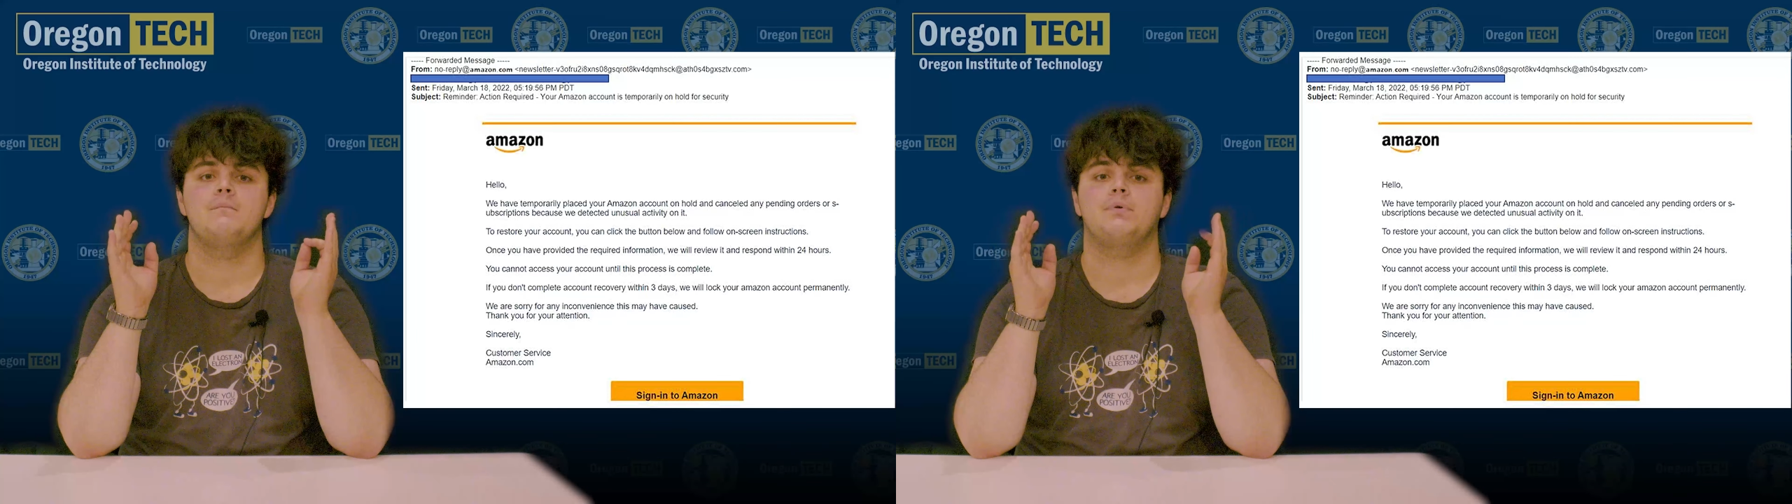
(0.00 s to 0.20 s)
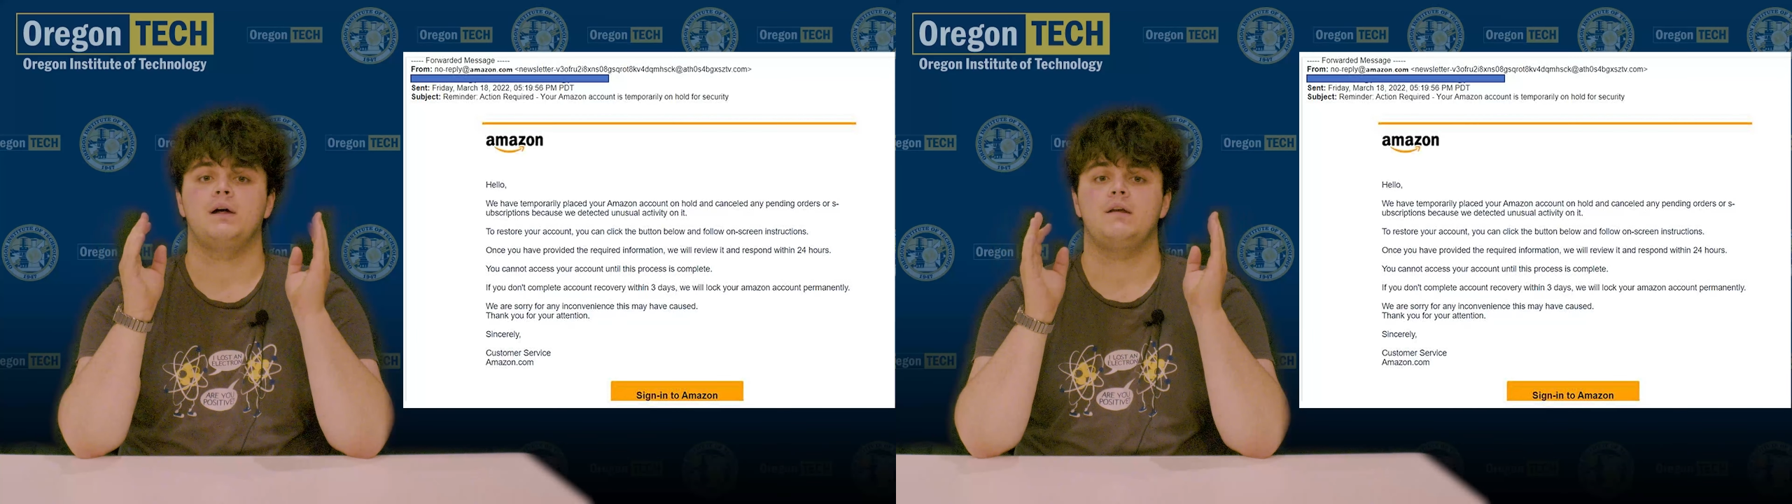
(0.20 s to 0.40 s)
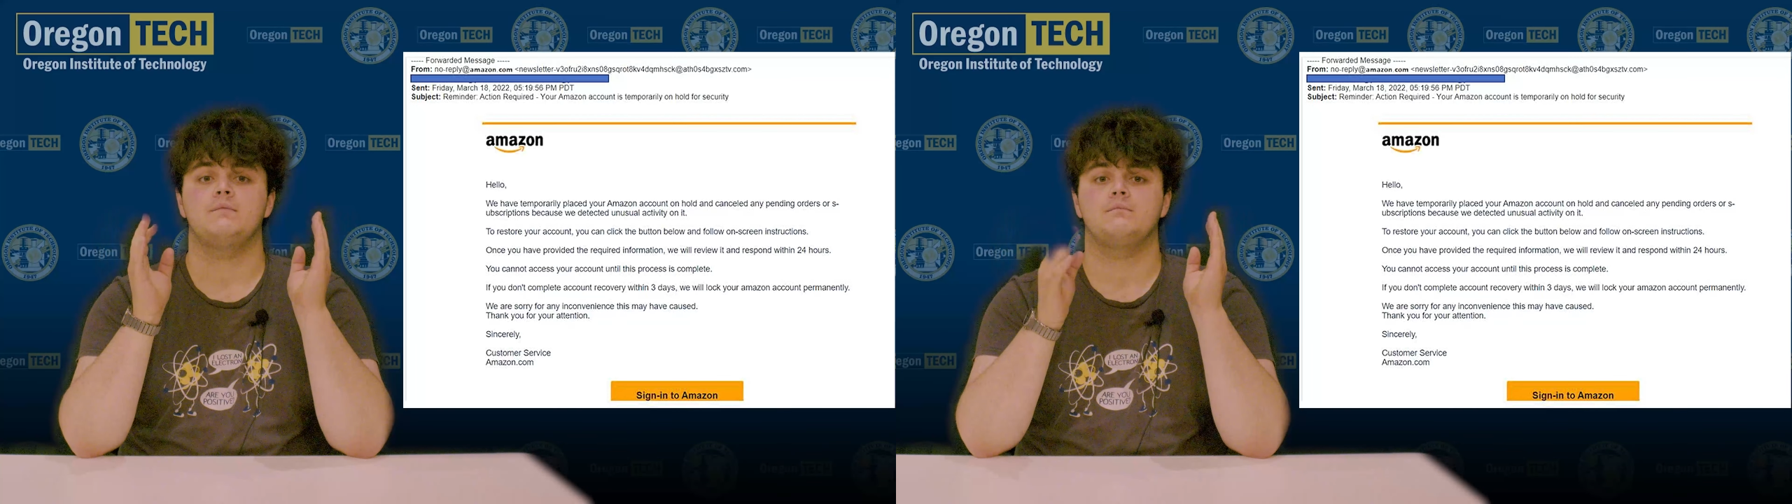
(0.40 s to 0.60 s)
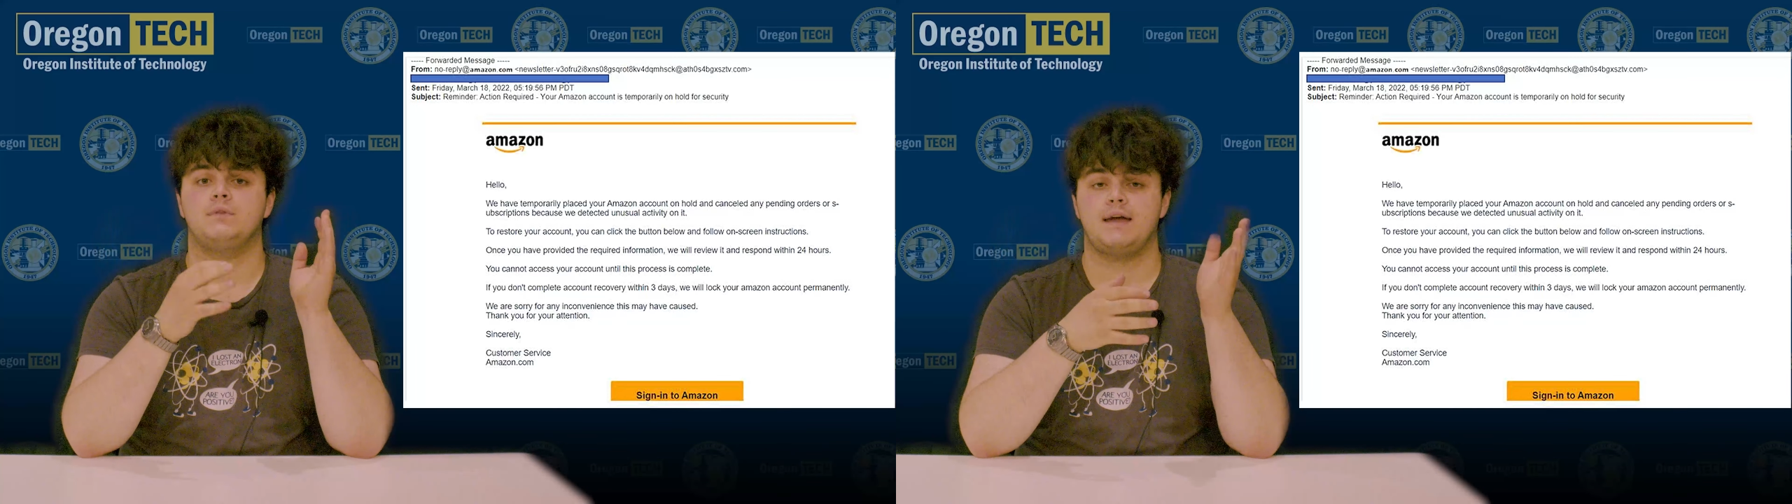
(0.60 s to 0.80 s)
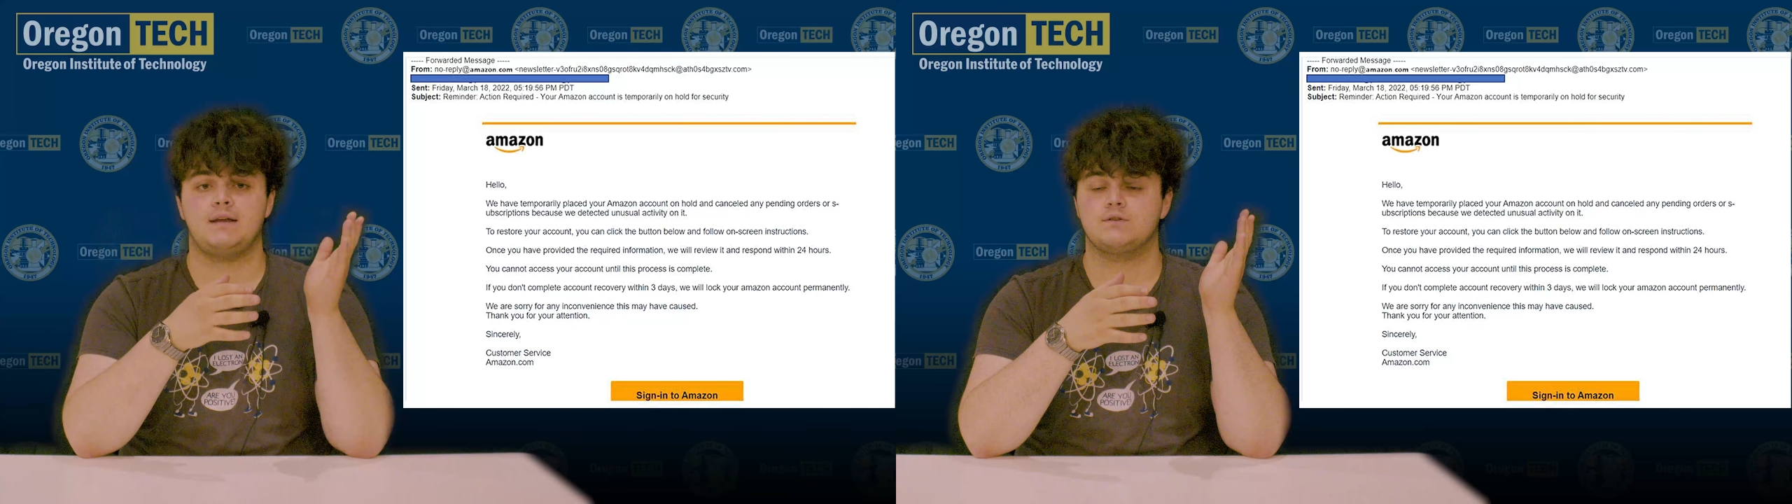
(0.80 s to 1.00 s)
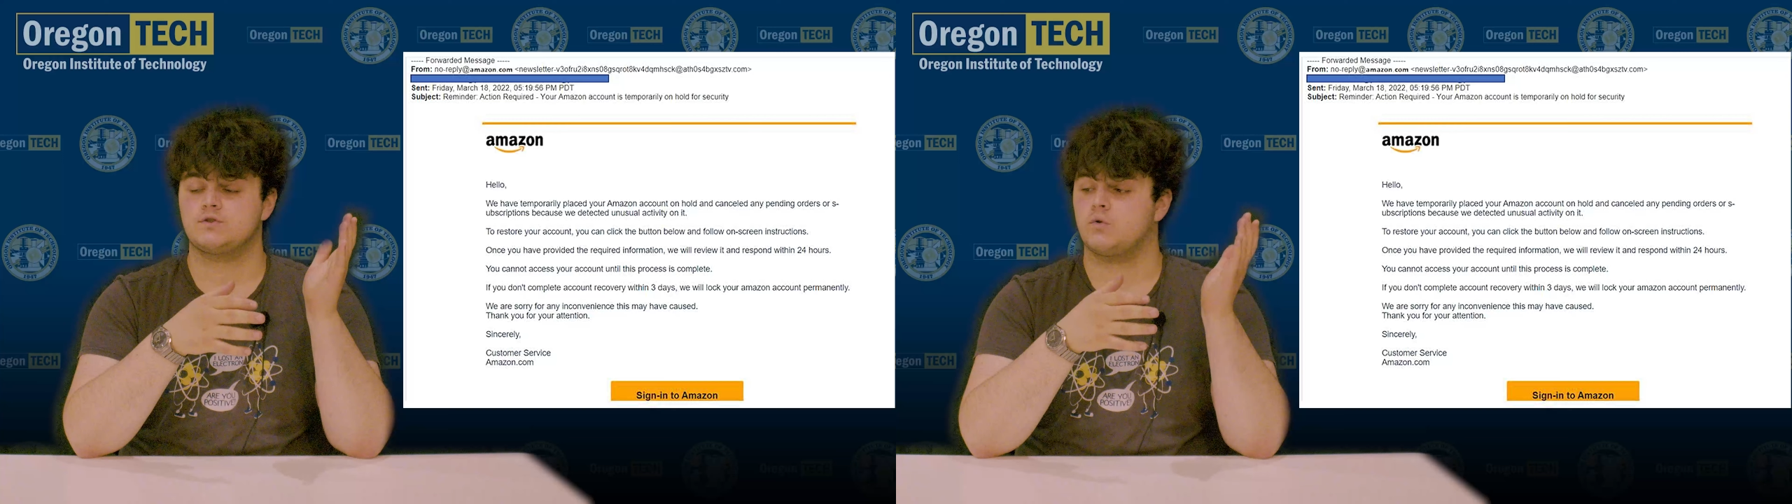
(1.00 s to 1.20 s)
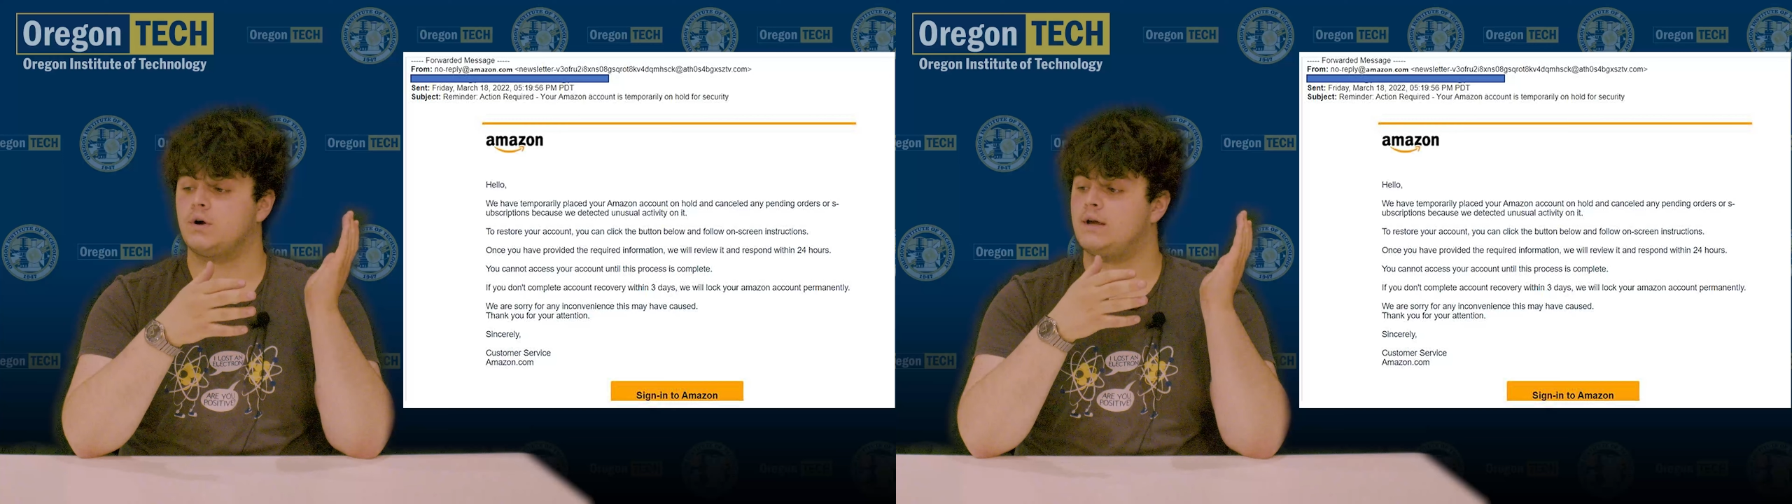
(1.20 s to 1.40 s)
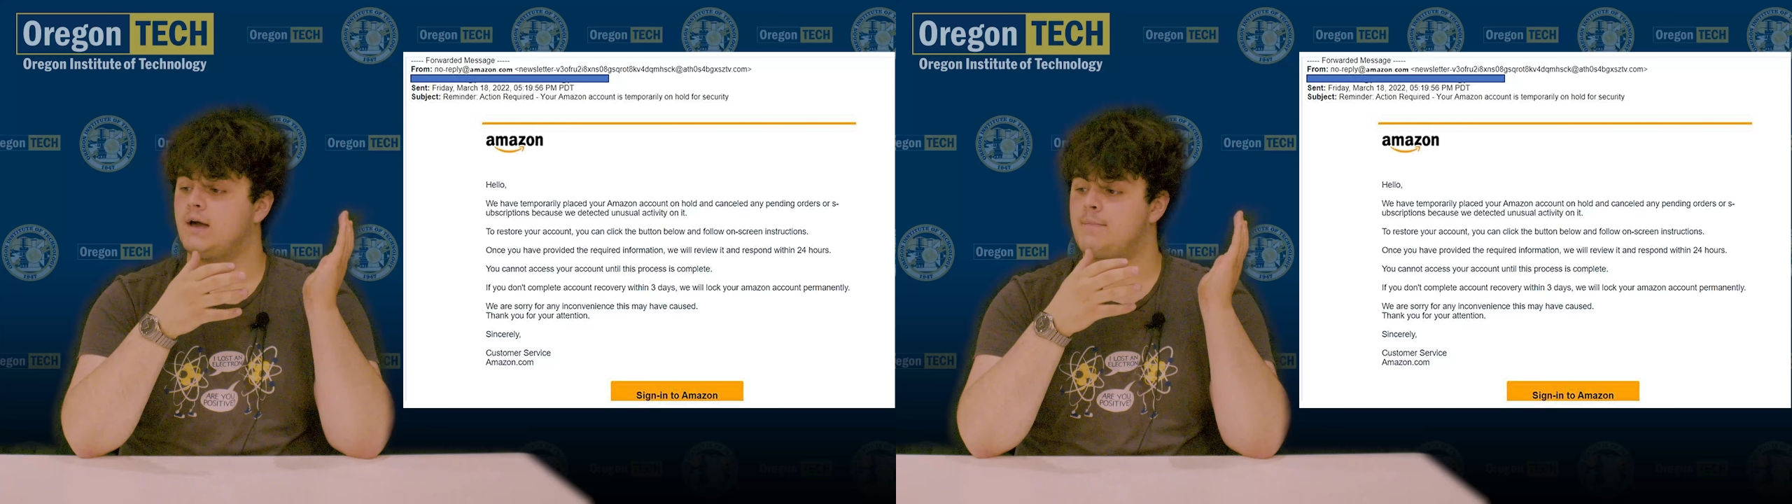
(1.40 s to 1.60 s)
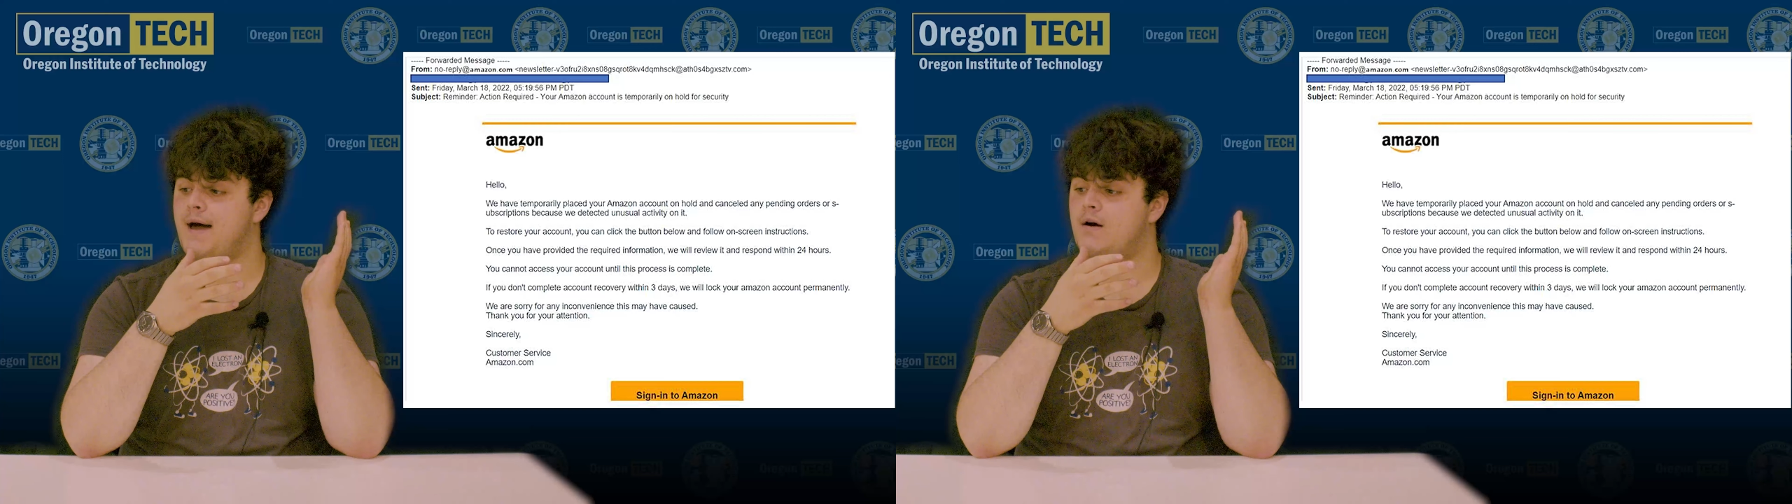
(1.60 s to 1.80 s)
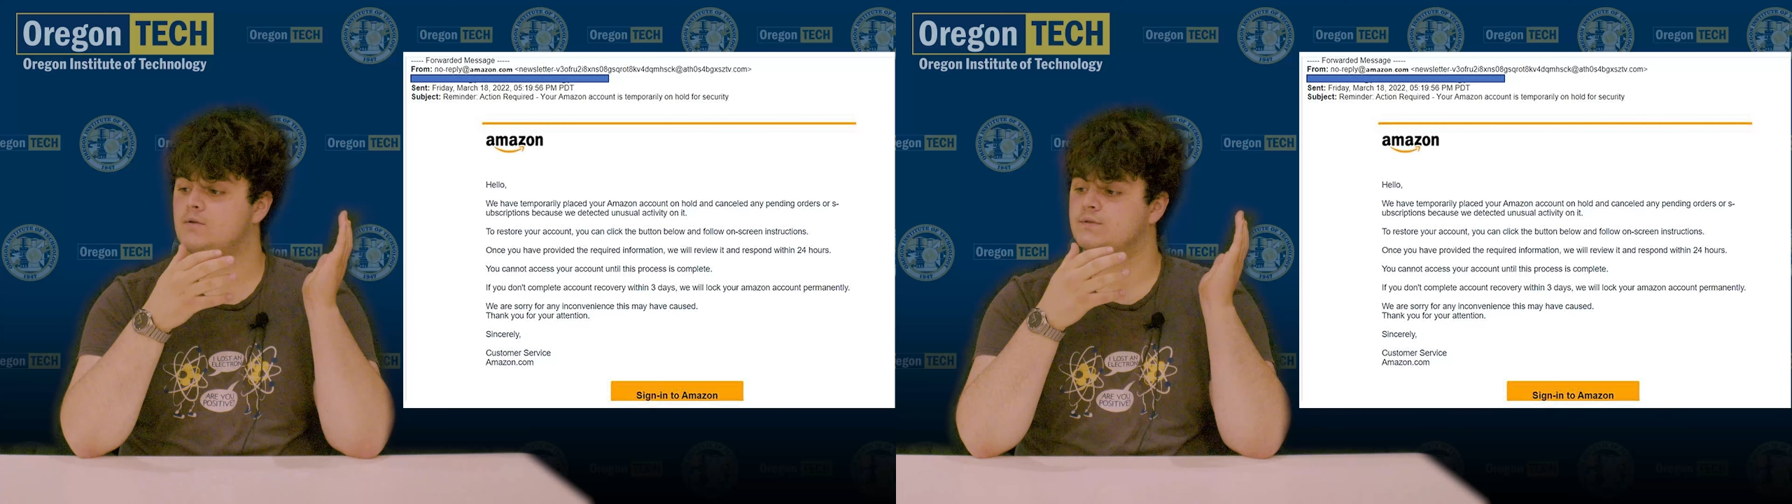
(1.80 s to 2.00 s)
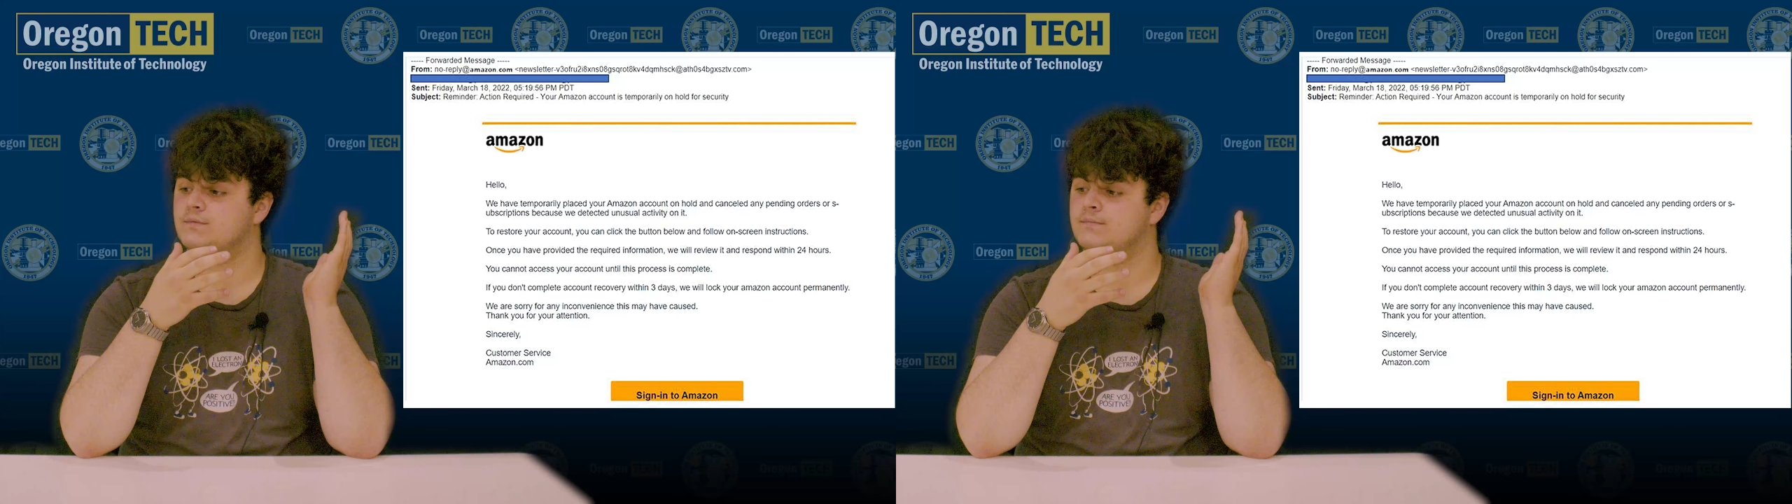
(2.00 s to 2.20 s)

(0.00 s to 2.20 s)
But like in a story about